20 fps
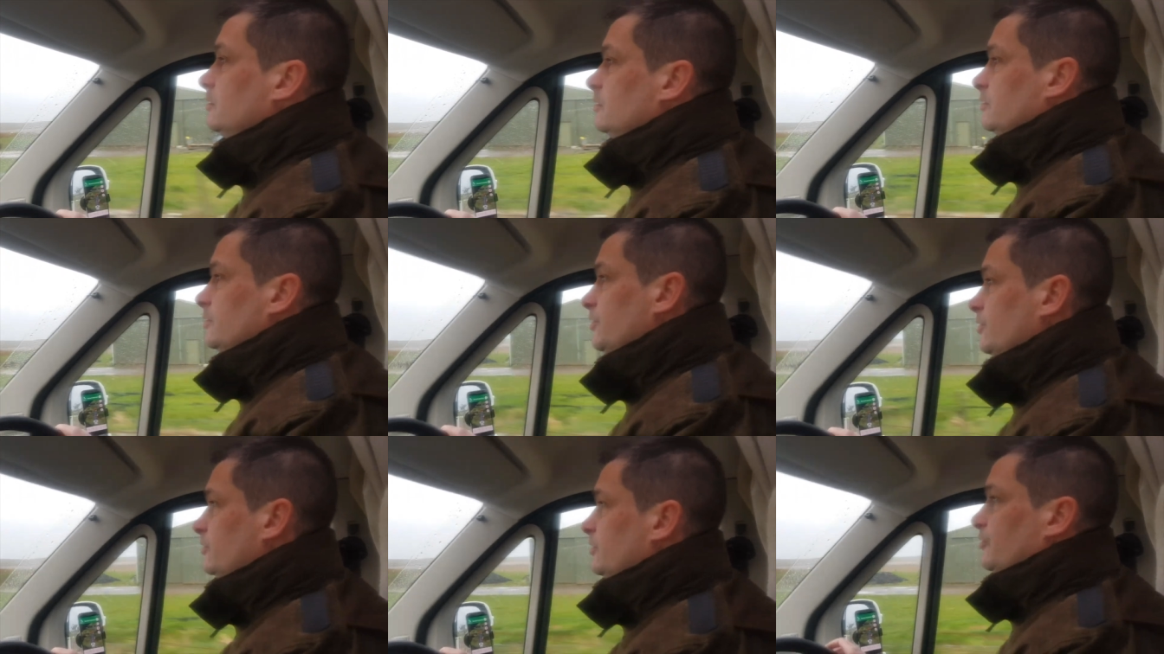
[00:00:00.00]

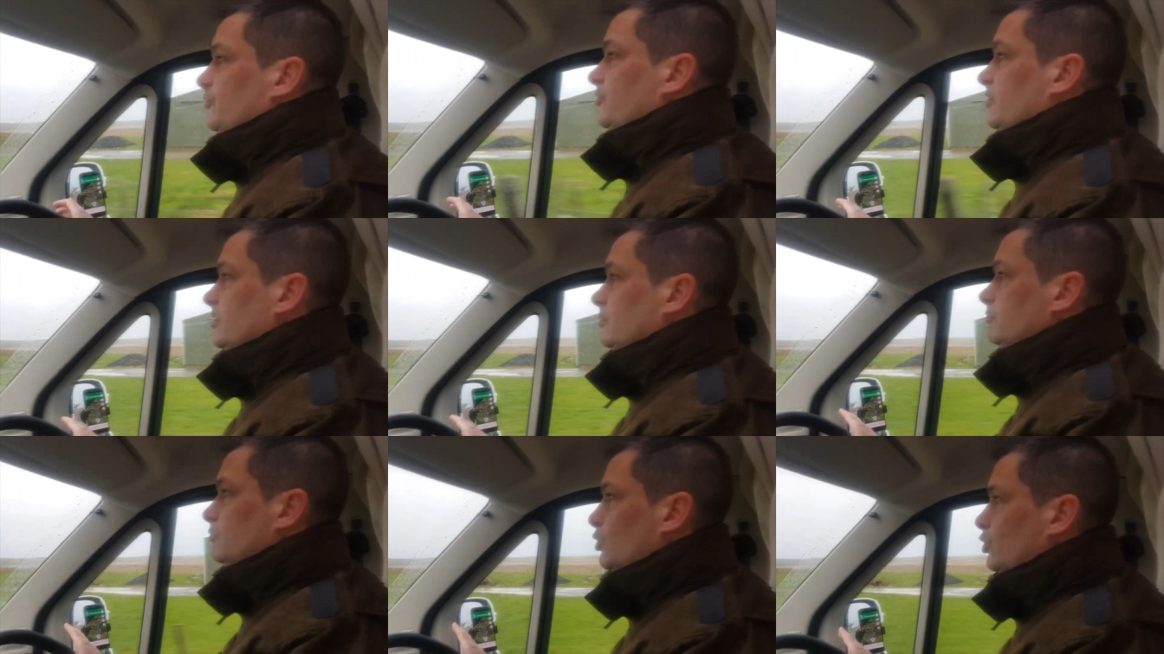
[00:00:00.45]
The only
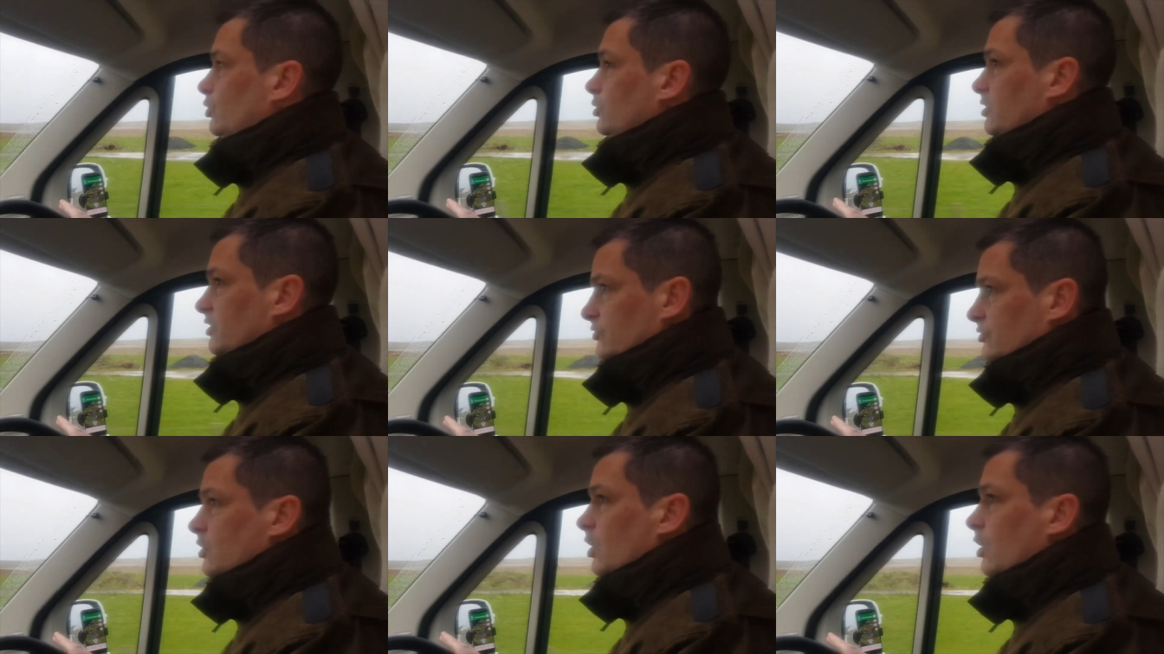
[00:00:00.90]
thing Mull
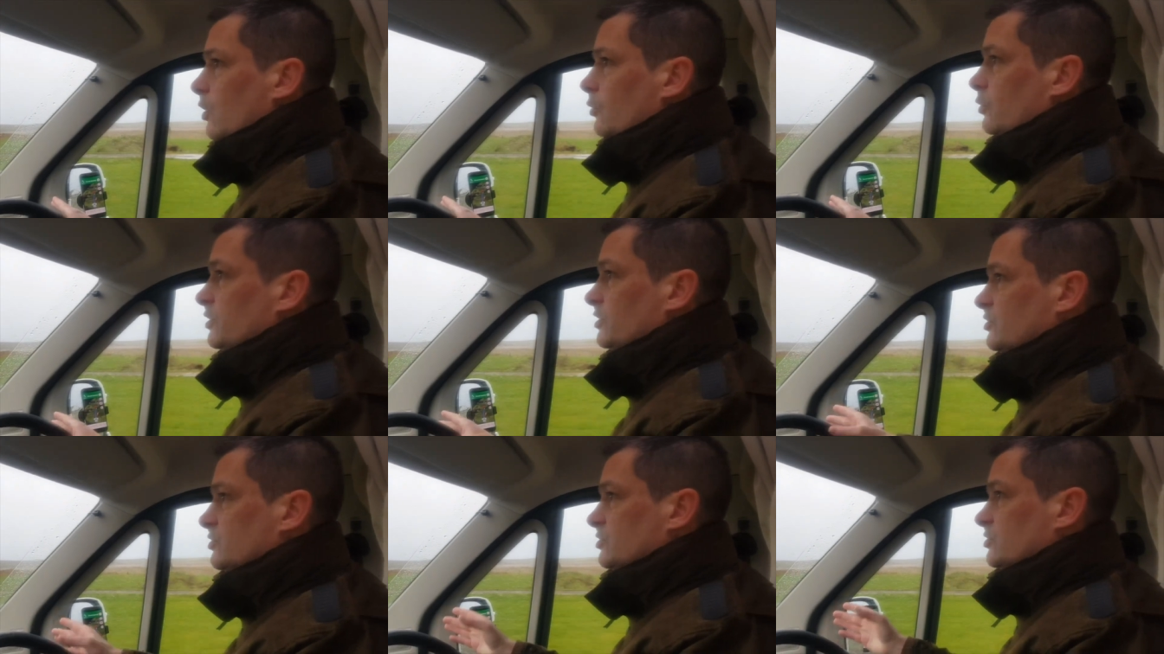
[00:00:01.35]
has got,
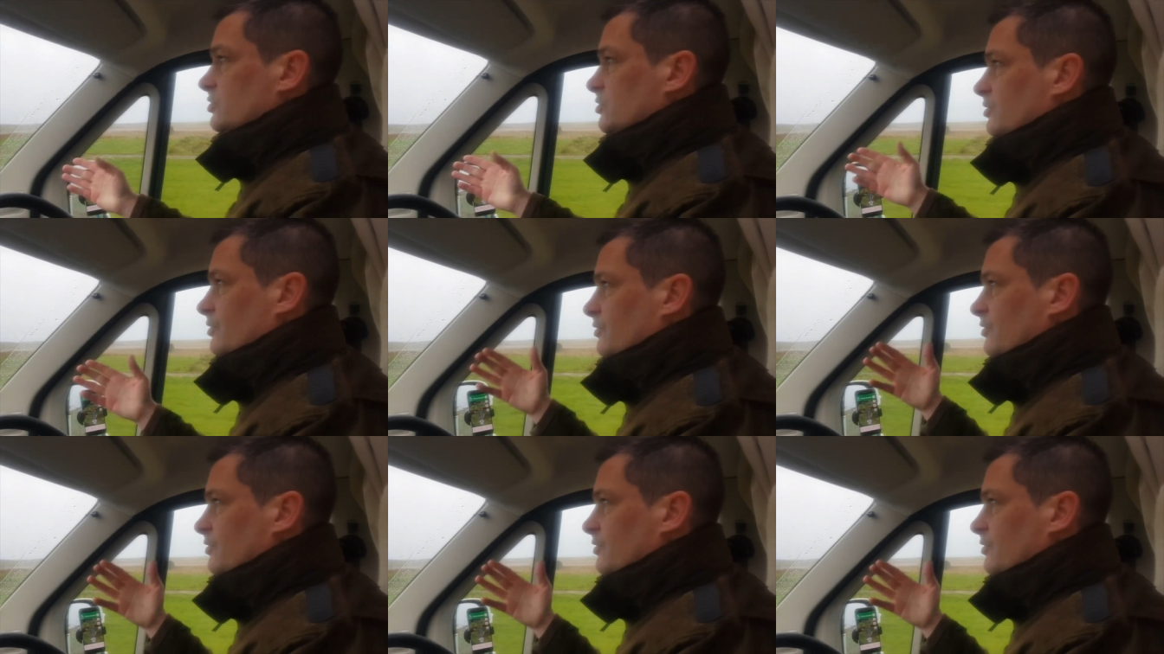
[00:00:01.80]
which